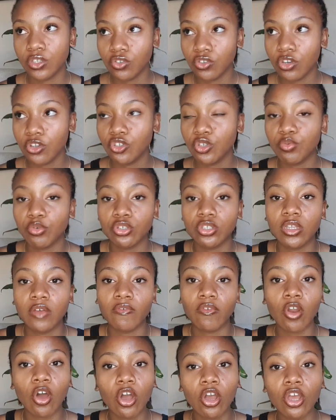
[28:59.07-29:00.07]
As soon as you post a
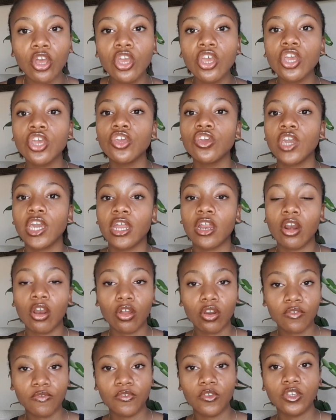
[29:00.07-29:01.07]
vlog, you get a
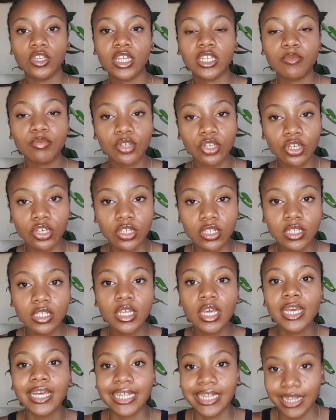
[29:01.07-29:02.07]
lot of views. That's because
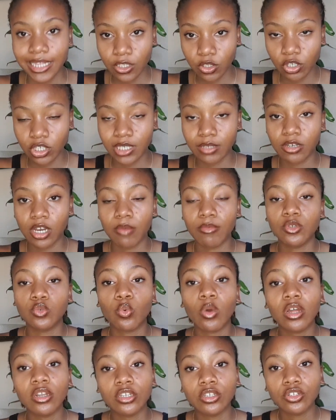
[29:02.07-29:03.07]
that's what subscribers
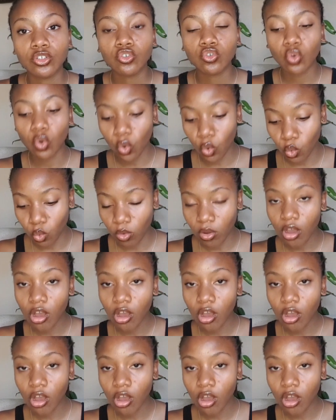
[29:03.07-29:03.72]
want. So